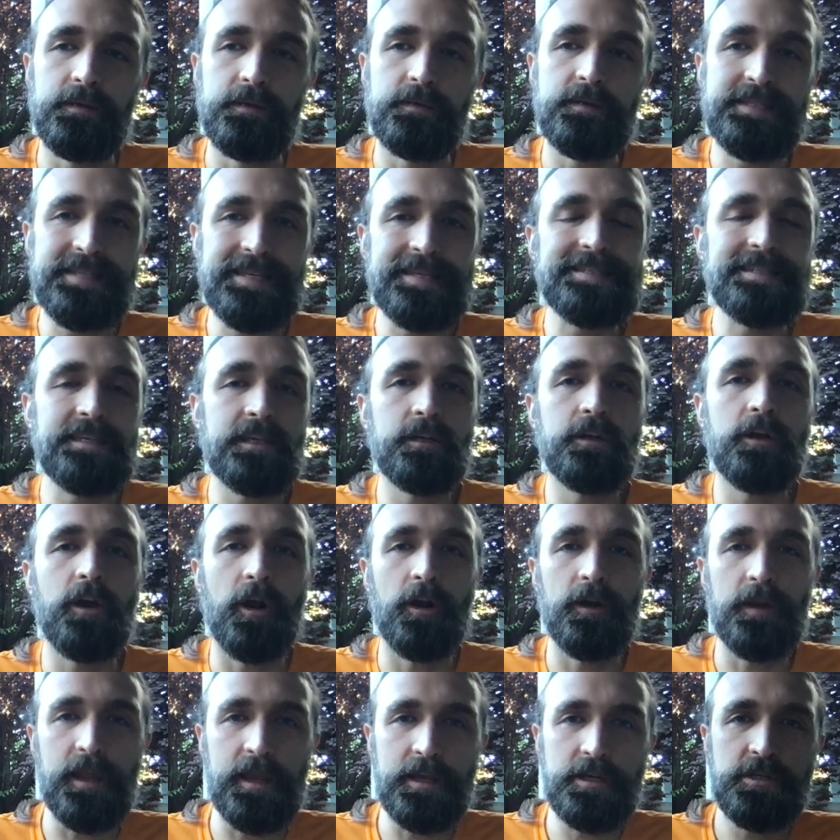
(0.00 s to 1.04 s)

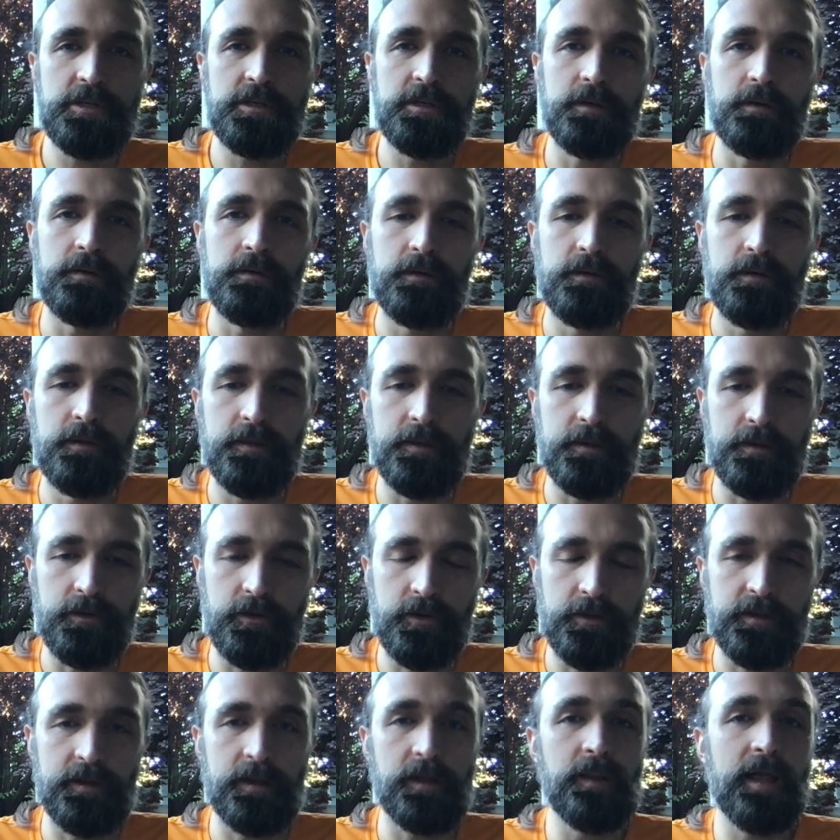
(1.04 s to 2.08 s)
disincarnation, or
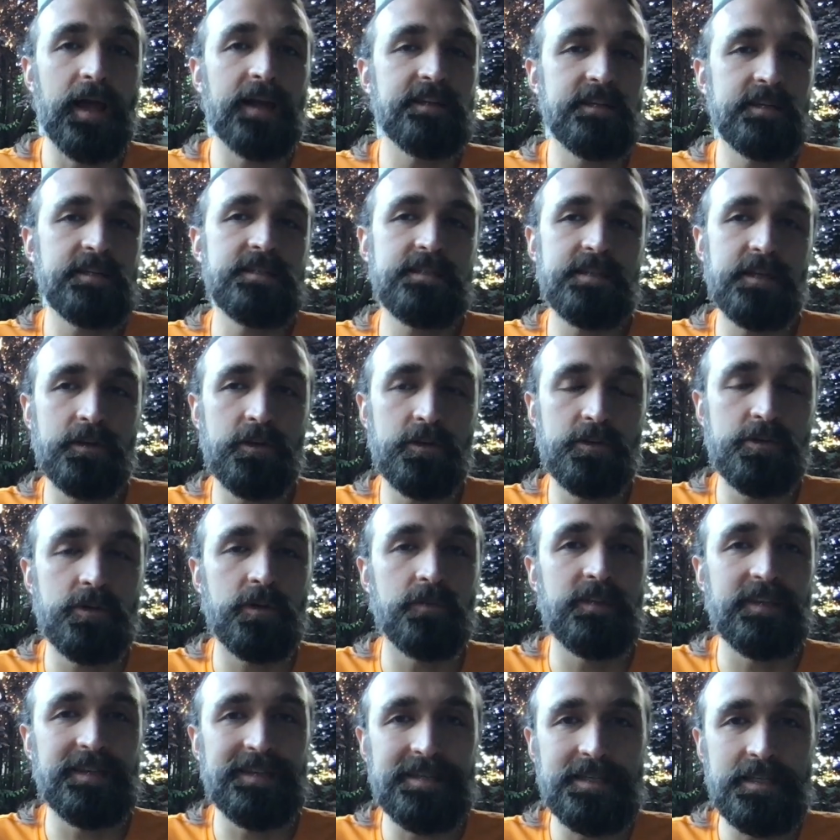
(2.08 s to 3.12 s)
the galactic signature of
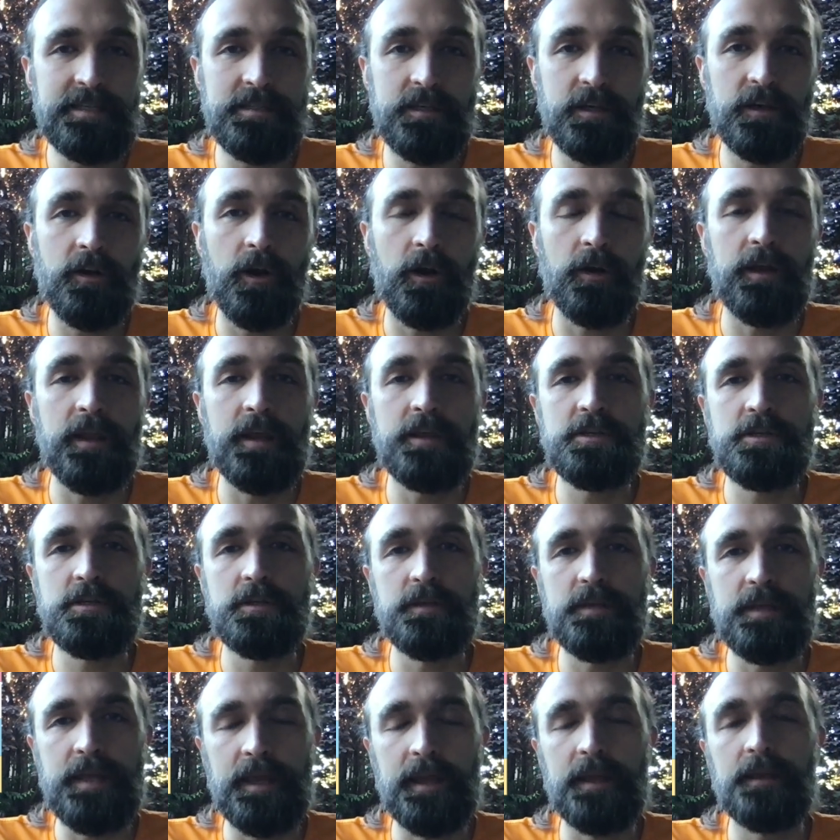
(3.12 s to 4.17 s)
the
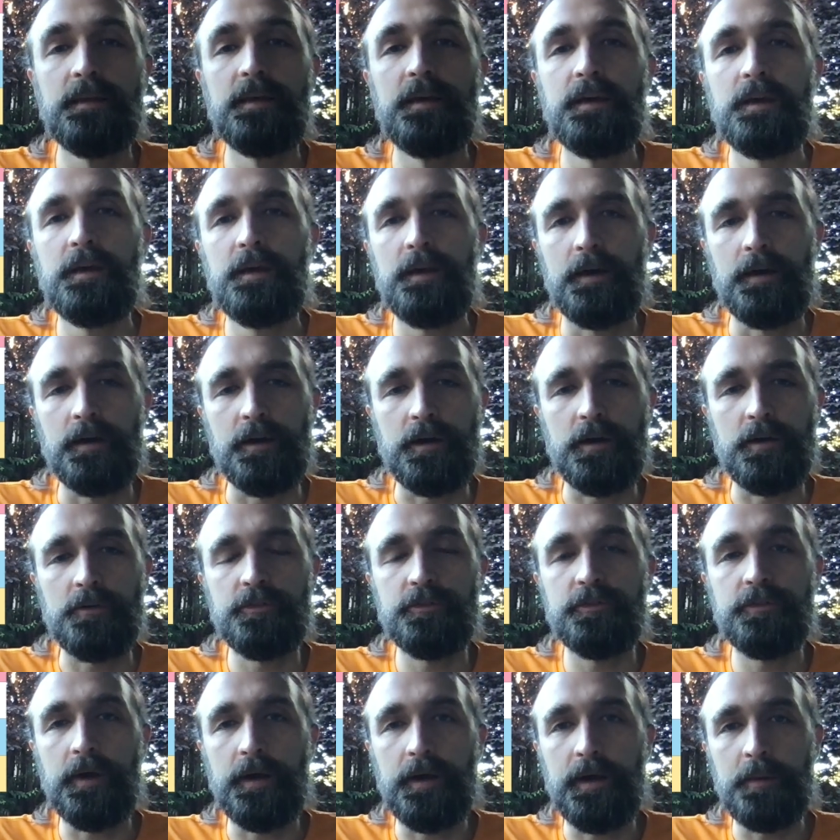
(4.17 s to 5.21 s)
disincarnation date of
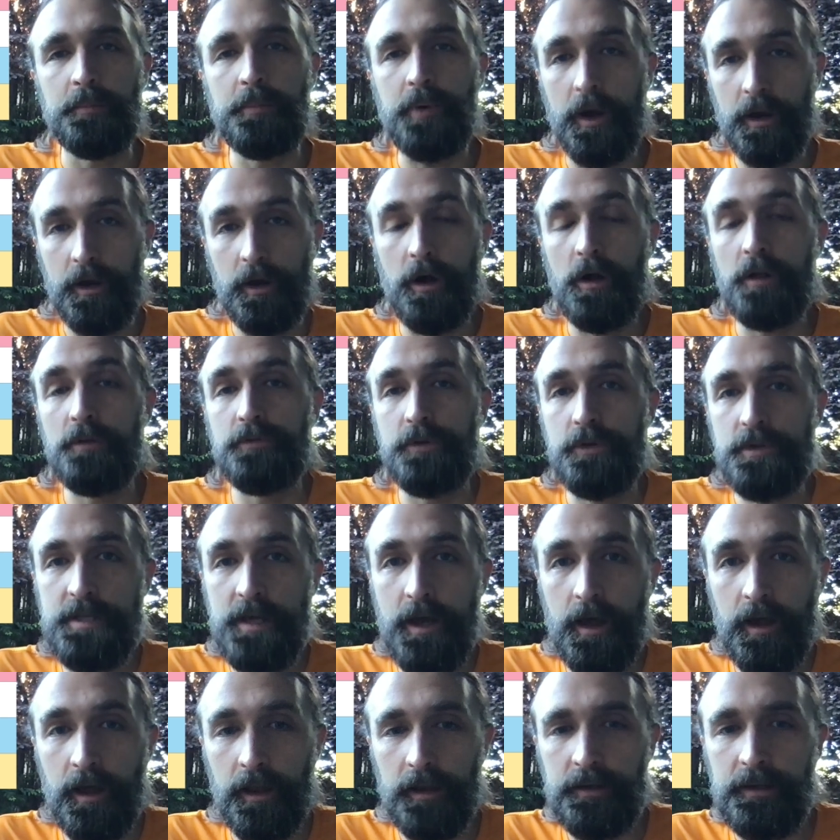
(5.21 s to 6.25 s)
Pakal
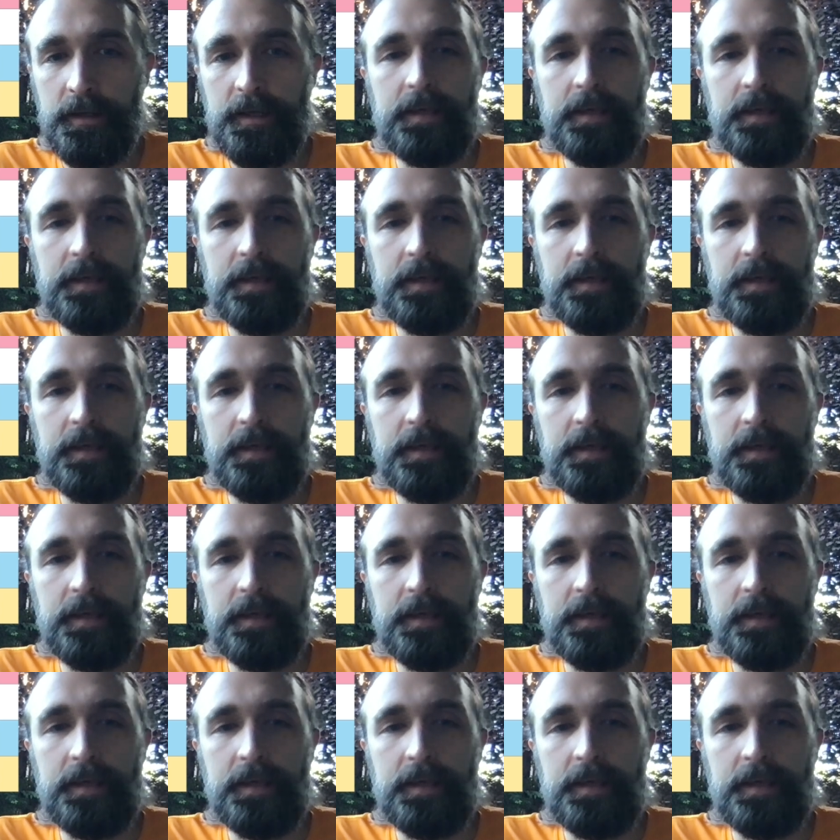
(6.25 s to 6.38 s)
Votan.